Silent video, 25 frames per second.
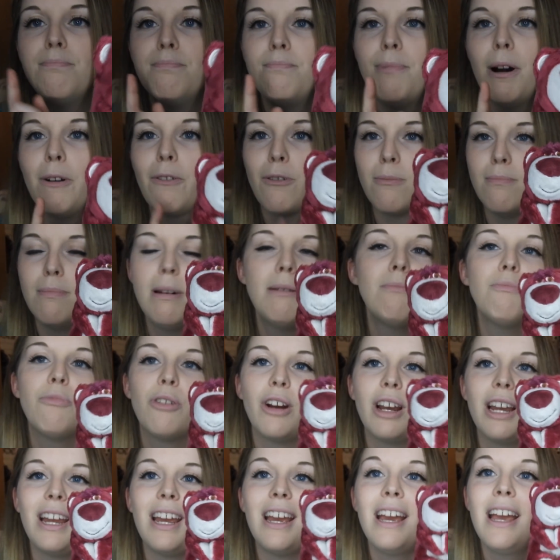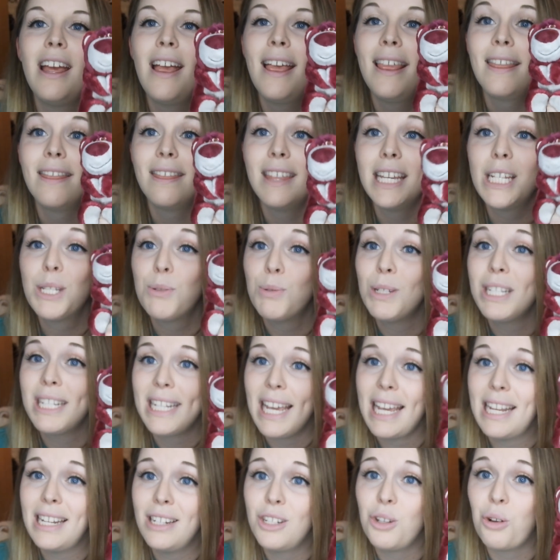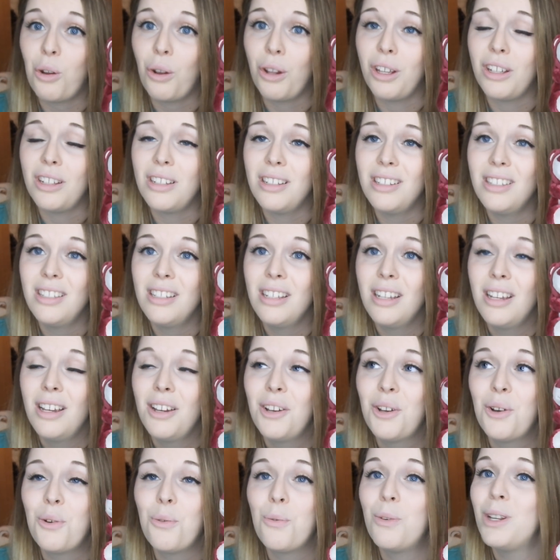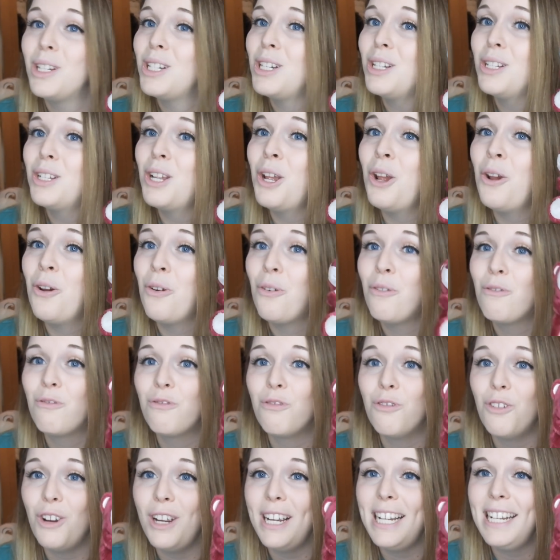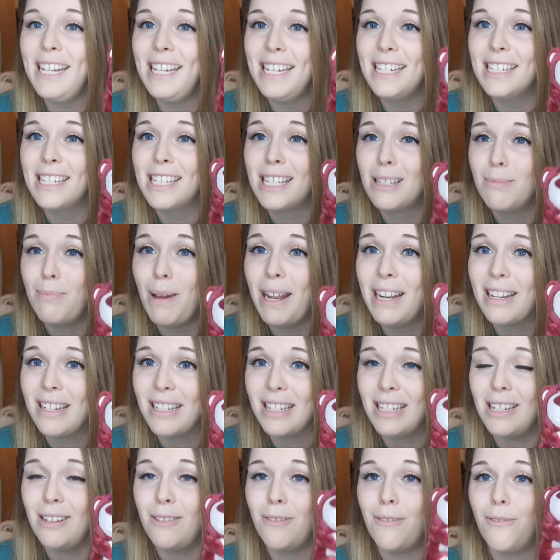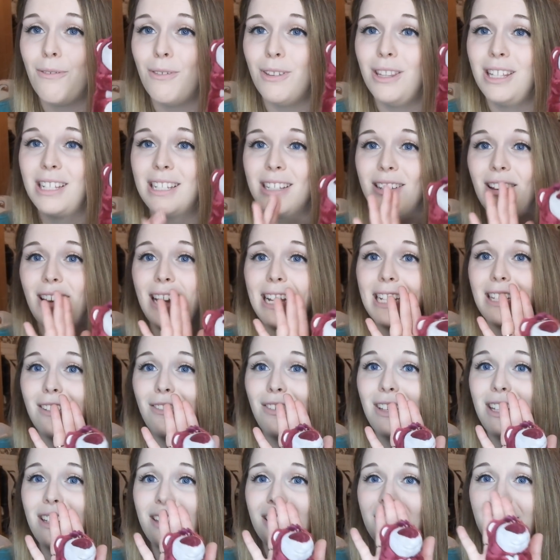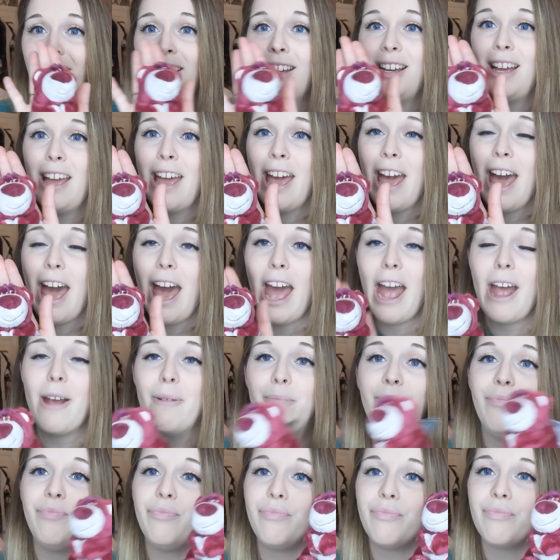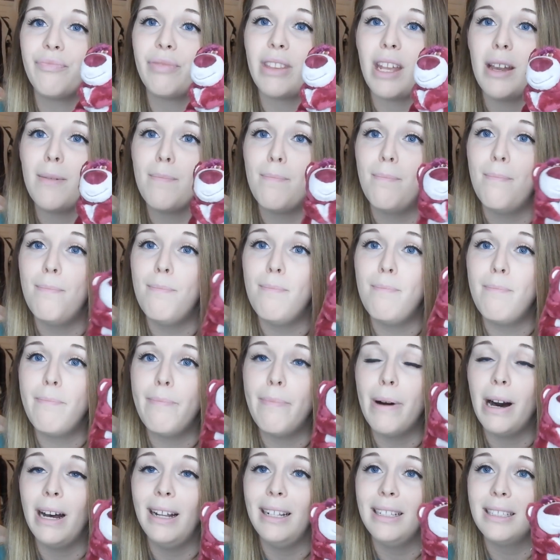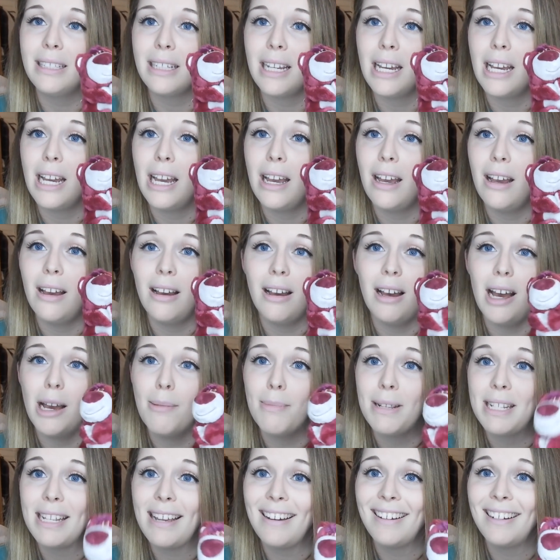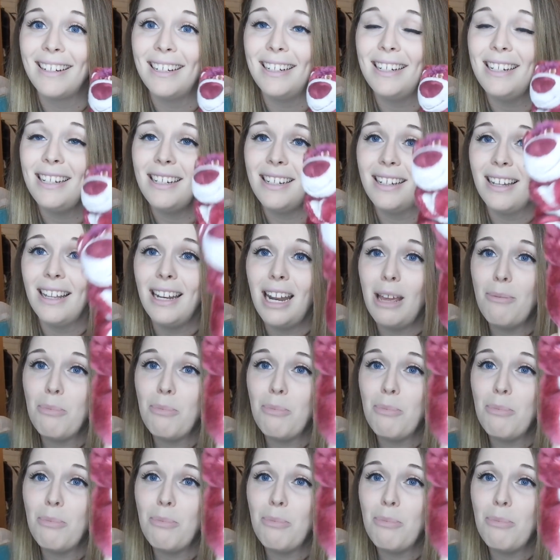but from memory this was $10, which is really expensive for the size of it, but I'm a sucker and